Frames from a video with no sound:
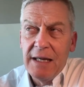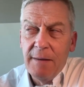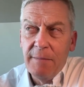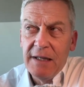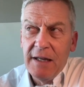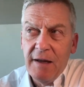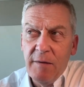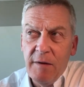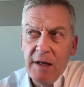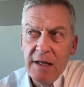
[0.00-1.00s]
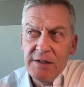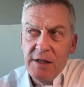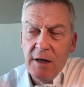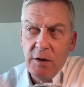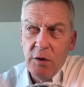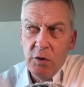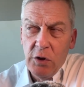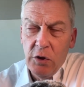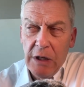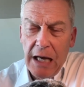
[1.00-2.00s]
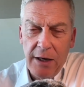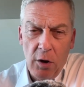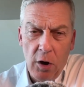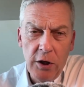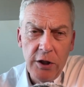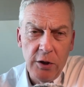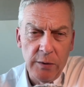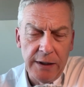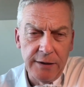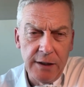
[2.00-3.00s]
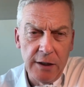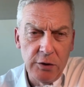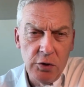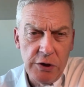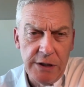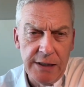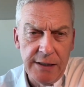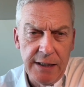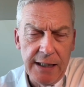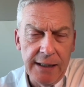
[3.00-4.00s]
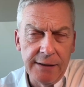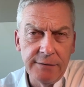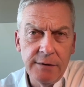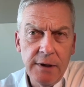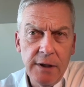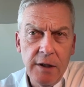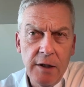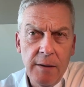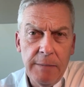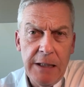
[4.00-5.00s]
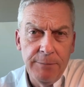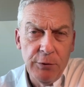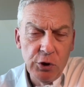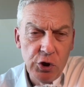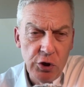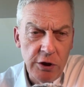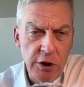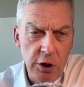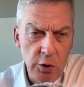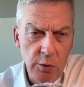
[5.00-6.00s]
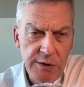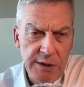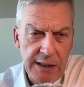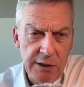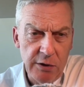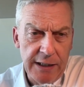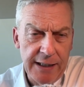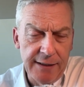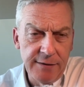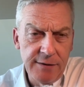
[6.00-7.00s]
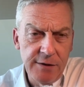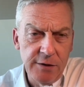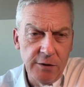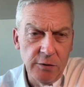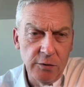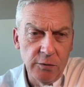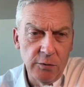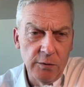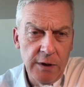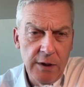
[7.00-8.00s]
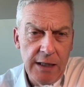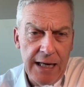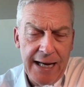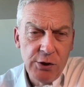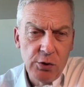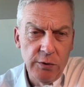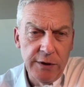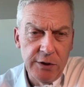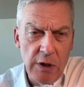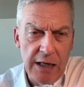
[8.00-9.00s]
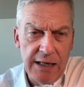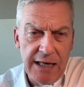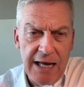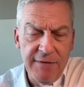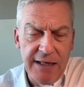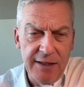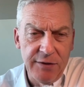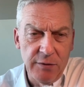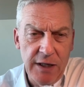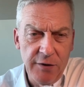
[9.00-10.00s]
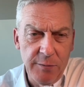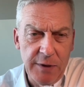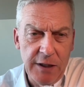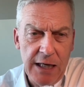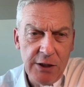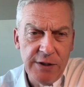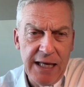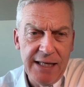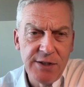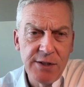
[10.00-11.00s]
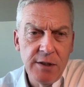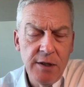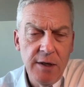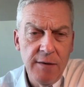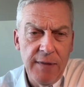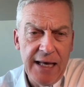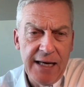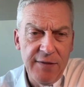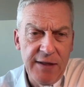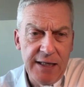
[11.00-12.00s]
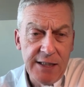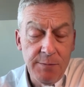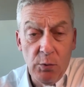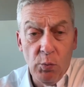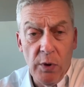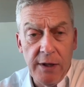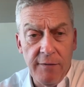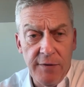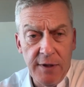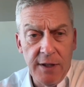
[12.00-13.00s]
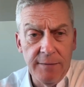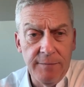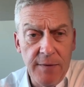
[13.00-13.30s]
But you're not arguing, Dr. G, that people shouldn't use the internet to actually try to navigate their health. I mean, gosh, that I think has been one of the